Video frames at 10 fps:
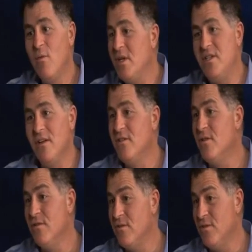We still
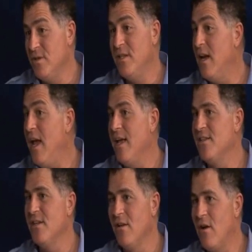do it today
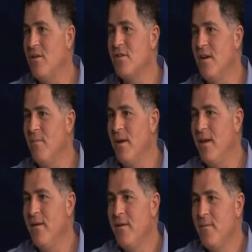as a large
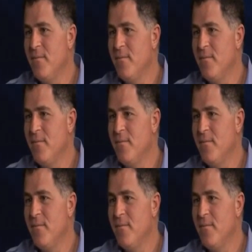company.